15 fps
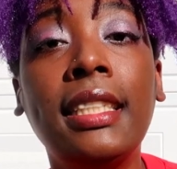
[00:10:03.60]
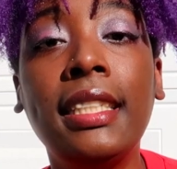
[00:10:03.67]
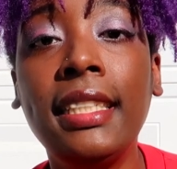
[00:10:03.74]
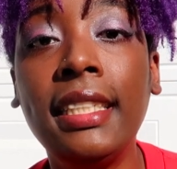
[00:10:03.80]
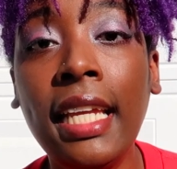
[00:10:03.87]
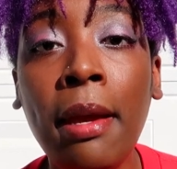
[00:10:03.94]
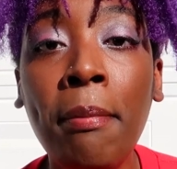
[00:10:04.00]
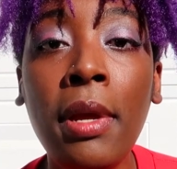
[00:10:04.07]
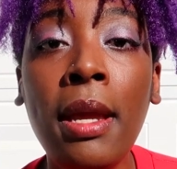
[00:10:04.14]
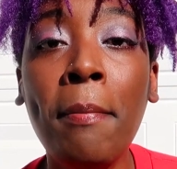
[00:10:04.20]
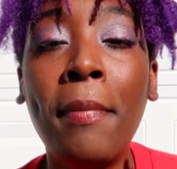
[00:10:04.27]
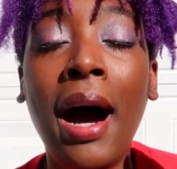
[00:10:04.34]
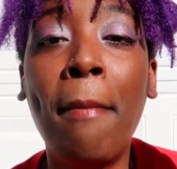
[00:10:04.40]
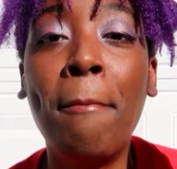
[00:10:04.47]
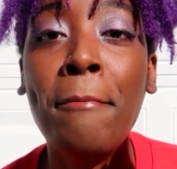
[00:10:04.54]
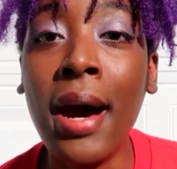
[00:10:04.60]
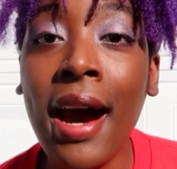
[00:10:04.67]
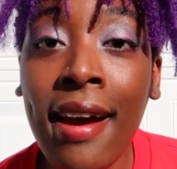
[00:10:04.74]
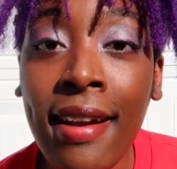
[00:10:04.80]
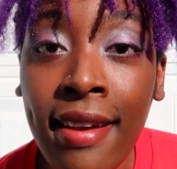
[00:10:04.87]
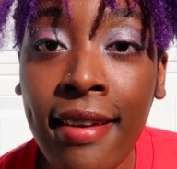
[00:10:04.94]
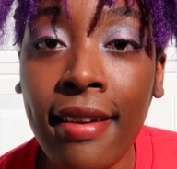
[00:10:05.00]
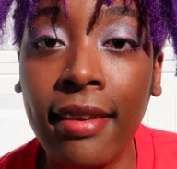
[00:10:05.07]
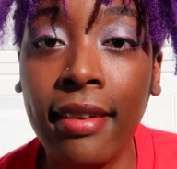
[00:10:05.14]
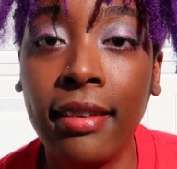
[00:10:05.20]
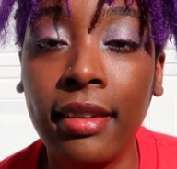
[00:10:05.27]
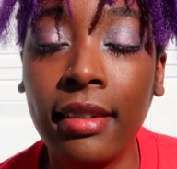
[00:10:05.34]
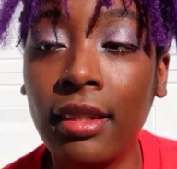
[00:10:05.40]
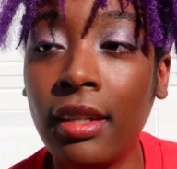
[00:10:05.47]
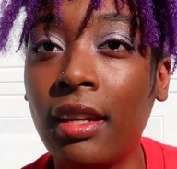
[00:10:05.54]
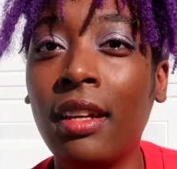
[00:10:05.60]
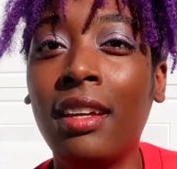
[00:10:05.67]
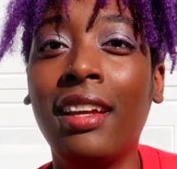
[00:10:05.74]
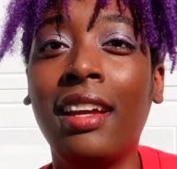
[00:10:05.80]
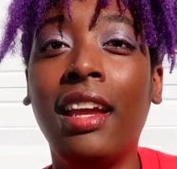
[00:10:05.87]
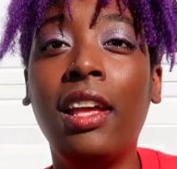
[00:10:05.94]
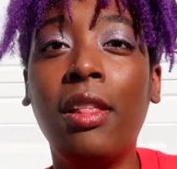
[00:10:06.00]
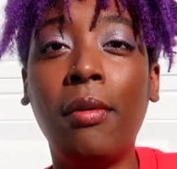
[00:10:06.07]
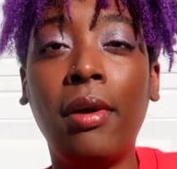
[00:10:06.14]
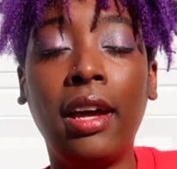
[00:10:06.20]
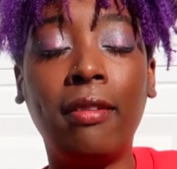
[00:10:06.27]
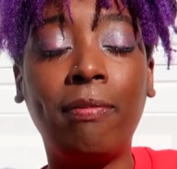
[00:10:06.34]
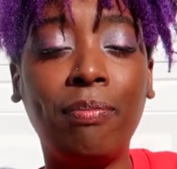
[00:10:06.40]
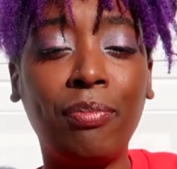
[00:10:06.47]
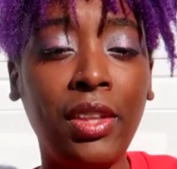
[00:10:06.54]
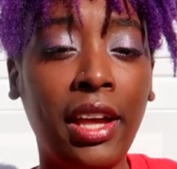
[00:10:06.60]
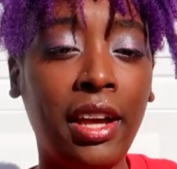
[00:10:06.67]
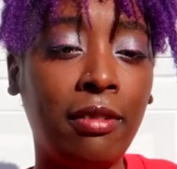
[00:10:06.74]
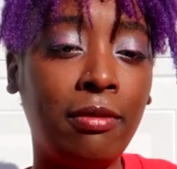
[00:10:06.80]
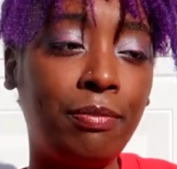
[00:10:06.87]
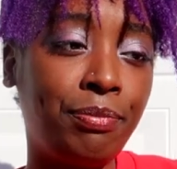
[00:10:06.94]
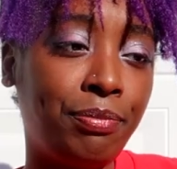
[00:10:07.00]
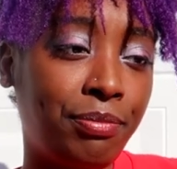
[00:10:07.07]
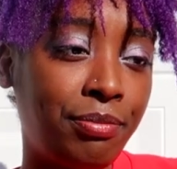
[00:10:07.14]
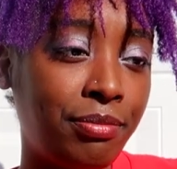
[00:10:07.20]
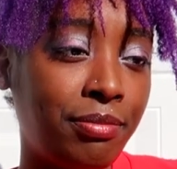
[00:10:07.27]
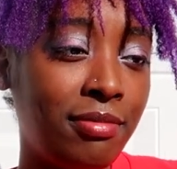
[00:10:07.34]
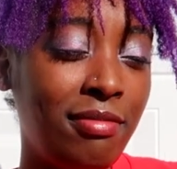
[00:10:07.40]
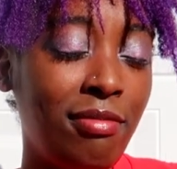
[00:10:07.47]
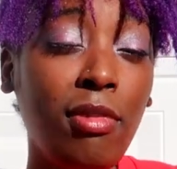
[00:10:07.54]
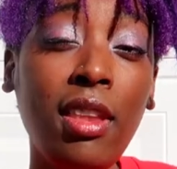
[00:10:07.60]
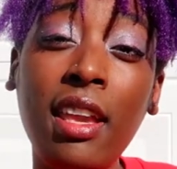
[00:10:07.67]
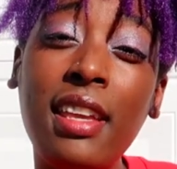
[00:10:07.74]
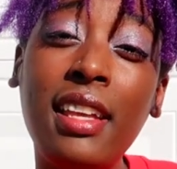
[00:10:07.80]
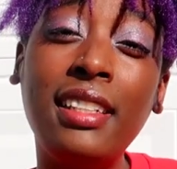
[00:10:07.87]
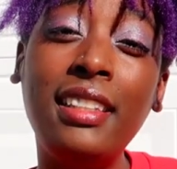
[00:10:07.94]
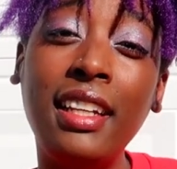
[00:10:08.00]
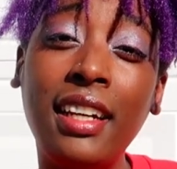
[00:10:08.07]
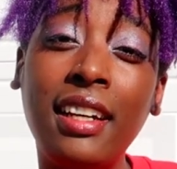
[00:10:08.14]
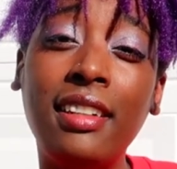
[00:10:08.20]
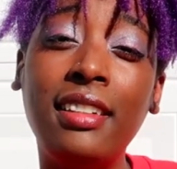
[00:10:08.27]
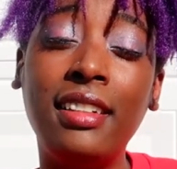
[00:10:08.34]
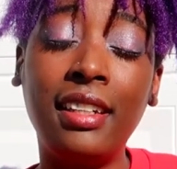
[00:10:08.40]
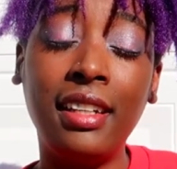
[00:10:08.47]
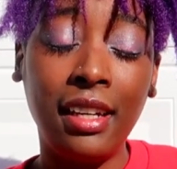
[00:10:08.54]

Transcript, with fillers: just give me my money. Either way, yeah, it's here.